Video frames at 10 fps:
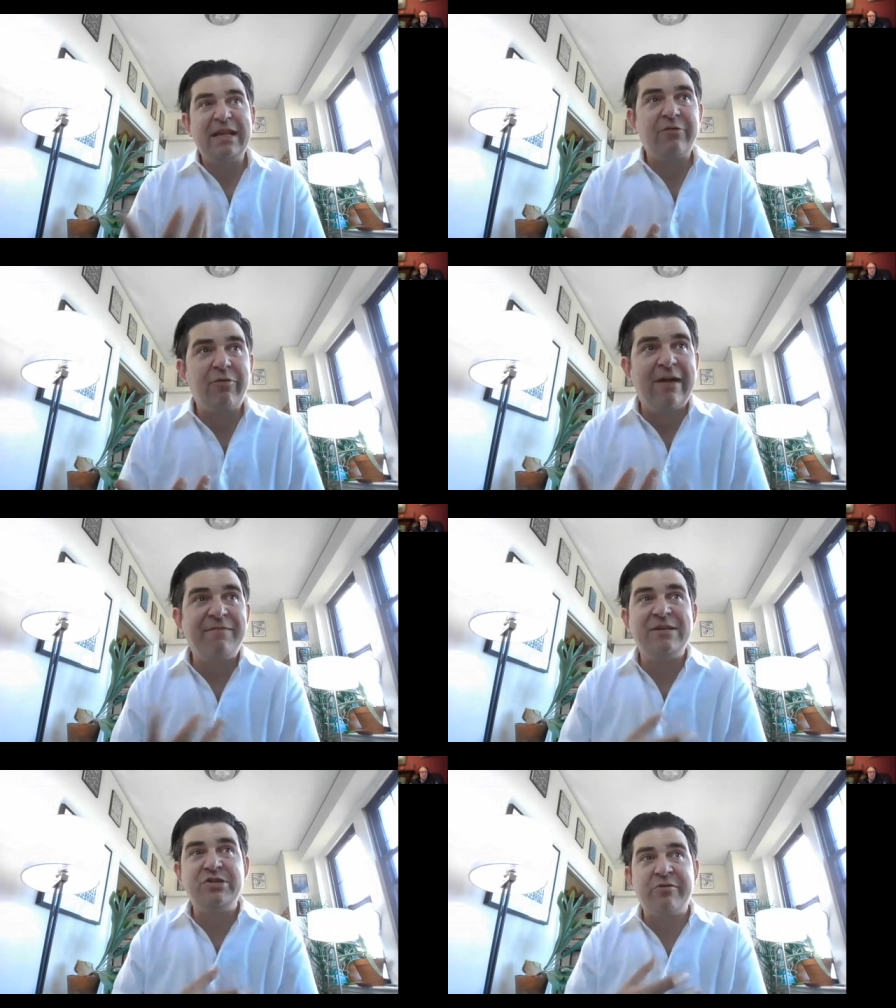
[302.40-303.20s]
in a
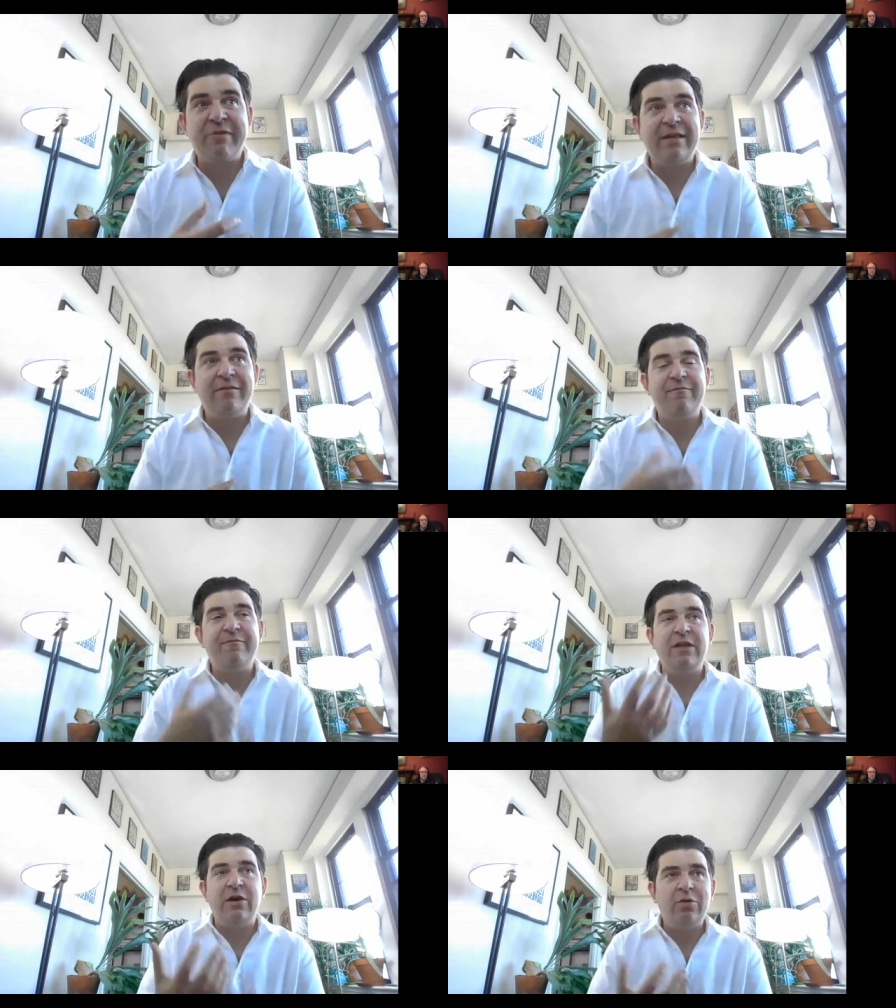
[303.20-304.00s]
craft can generate a
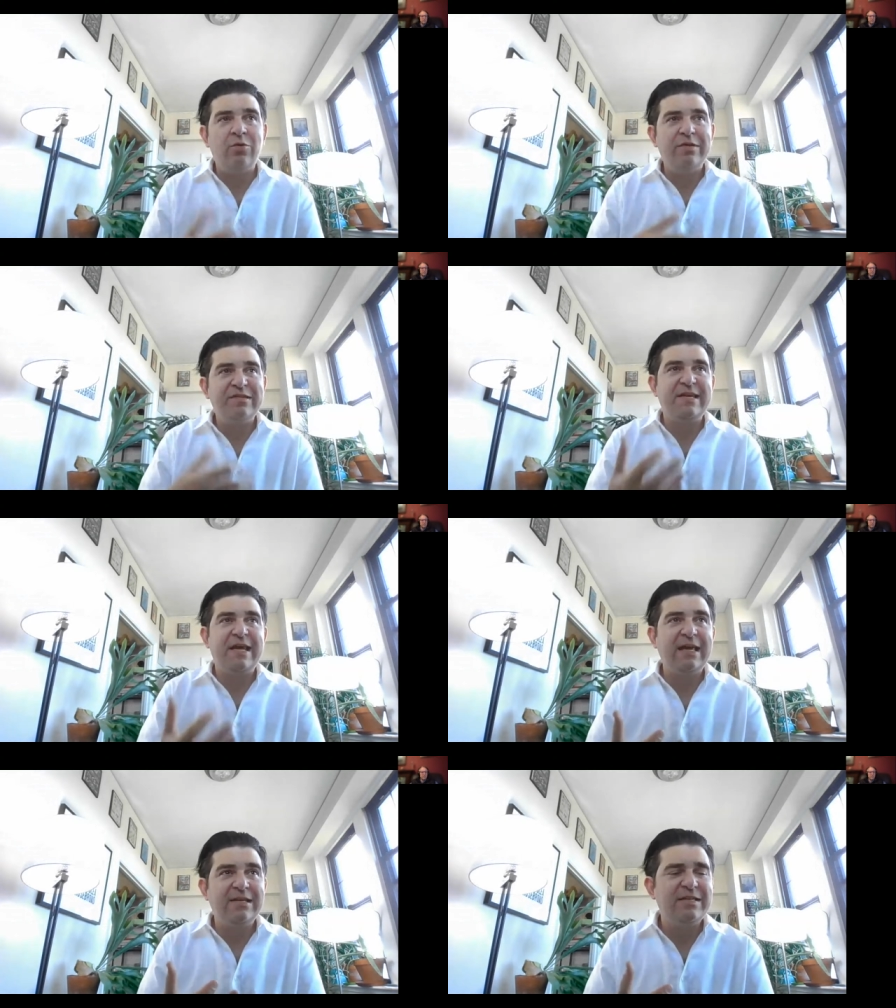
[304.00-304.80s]
flow
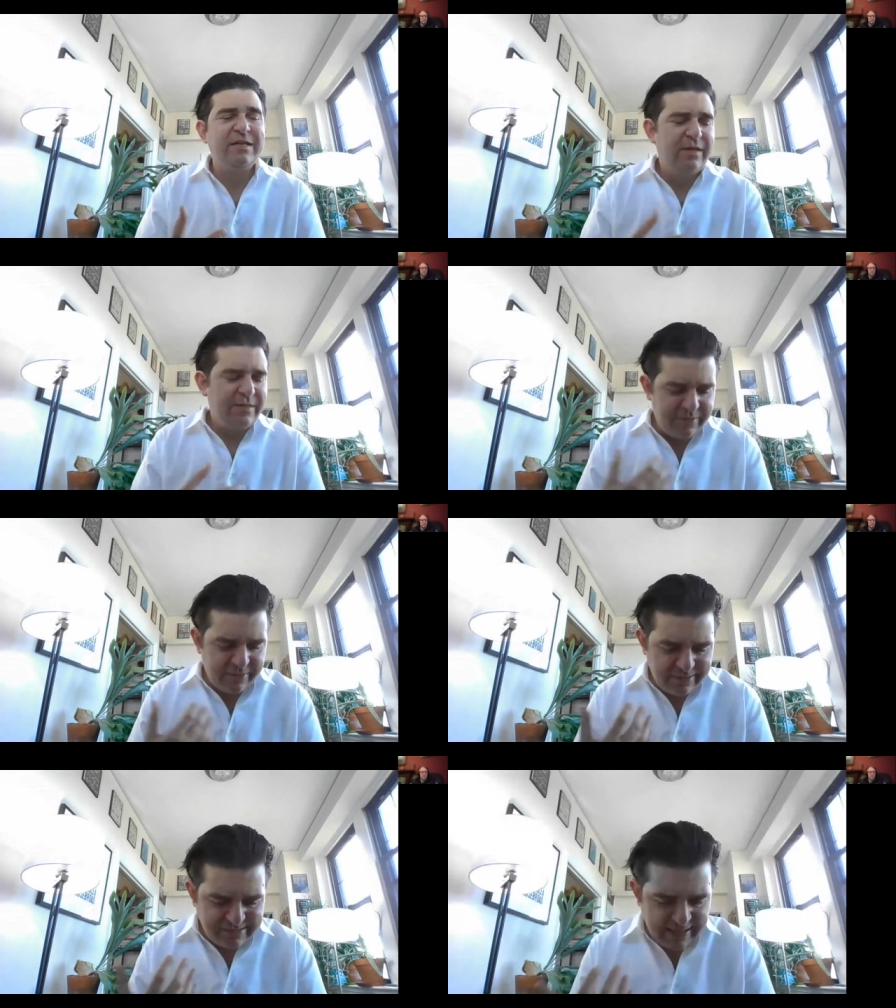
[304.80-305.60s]
state. So
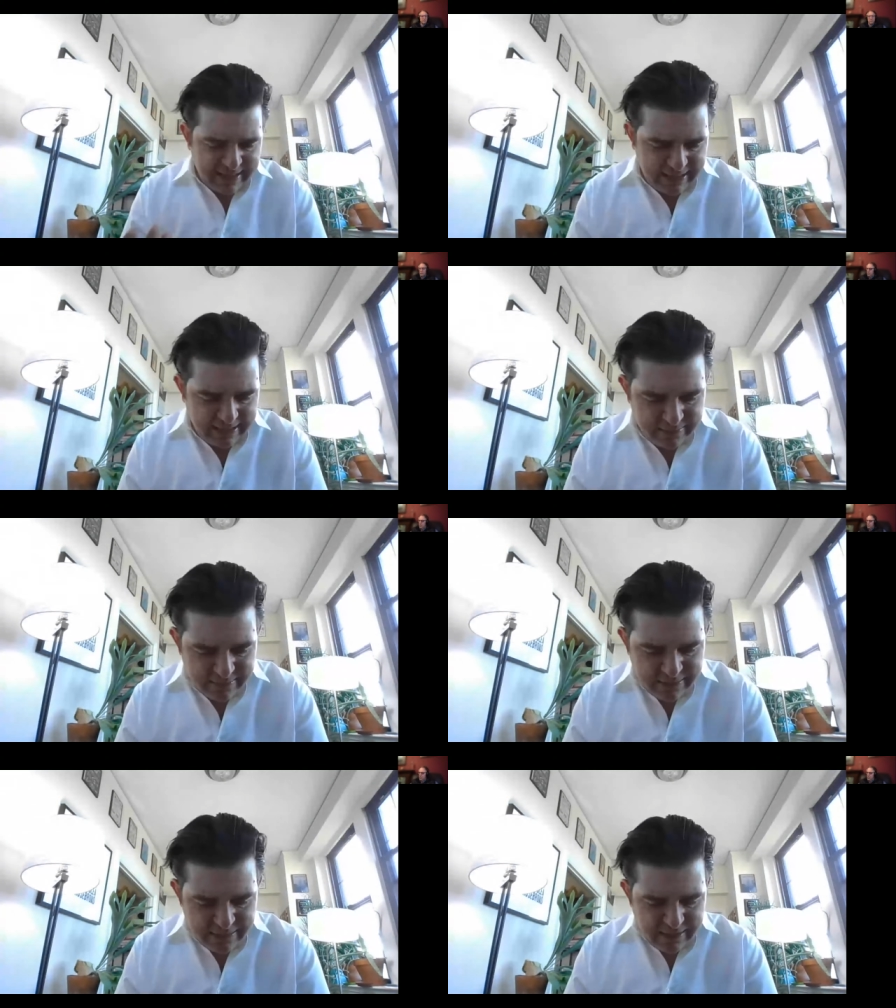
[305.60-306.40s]
there is a
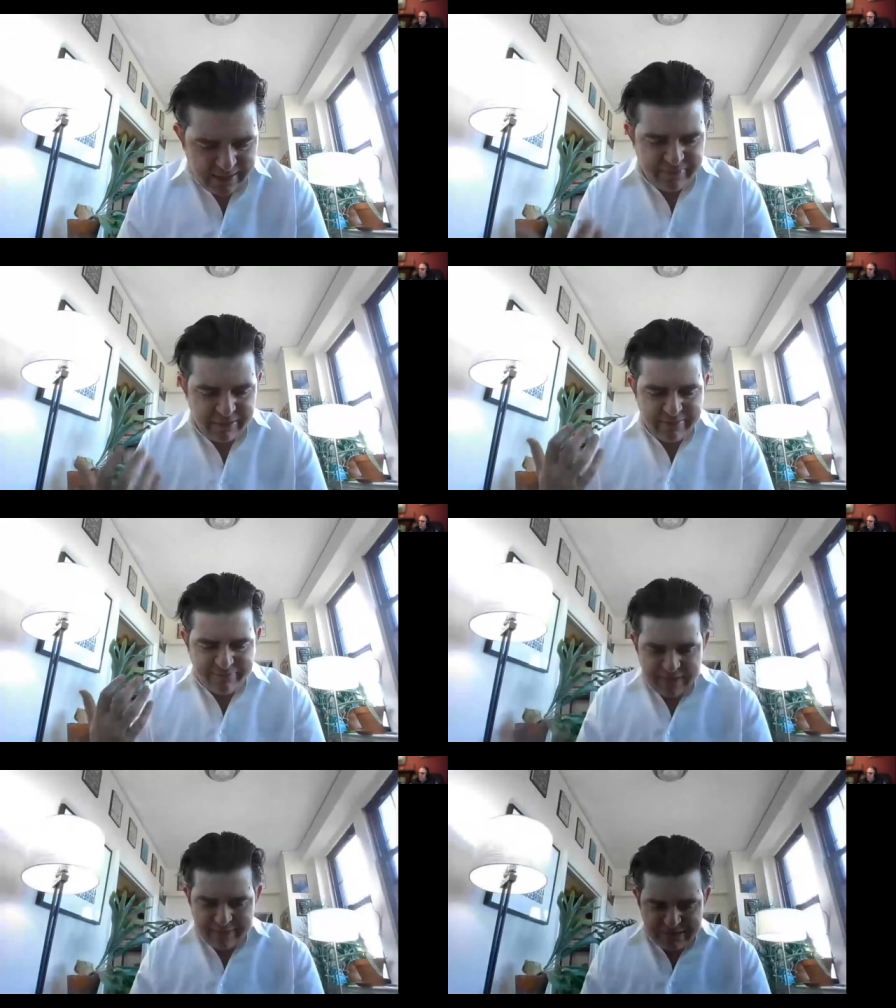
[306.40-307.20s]
a very
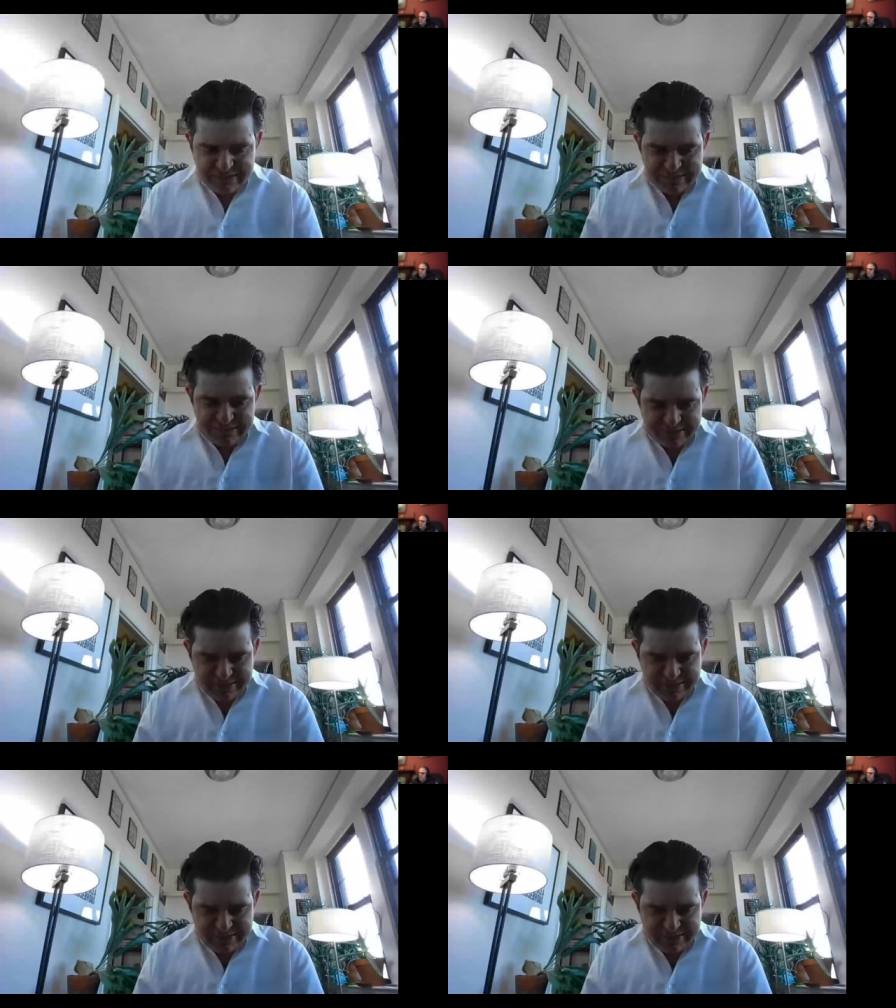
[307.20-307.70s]
famous